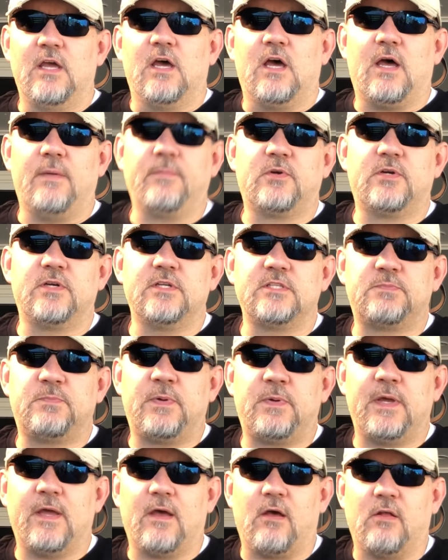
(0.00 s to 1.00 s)
I'm Chris
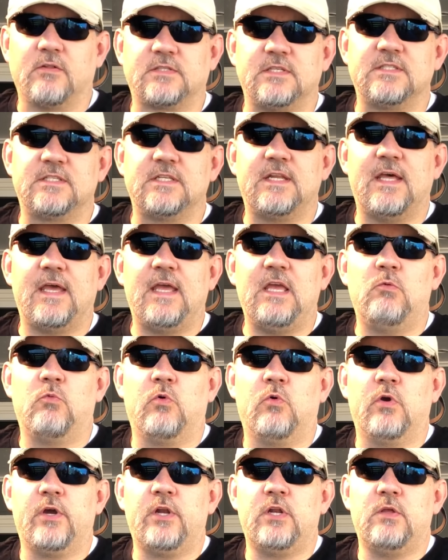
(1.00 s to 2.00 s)
Peltz, and today
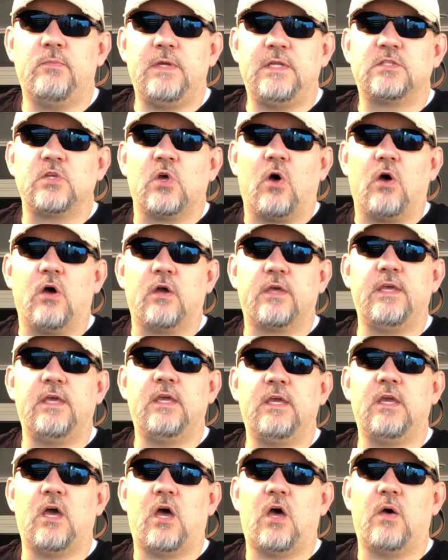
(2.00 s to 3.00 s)
we're going to be
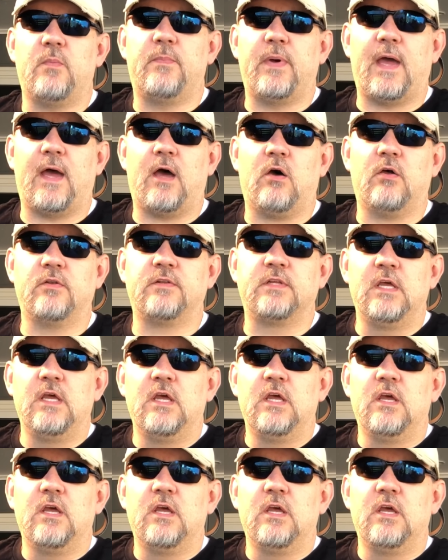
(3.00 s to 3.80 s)
talking about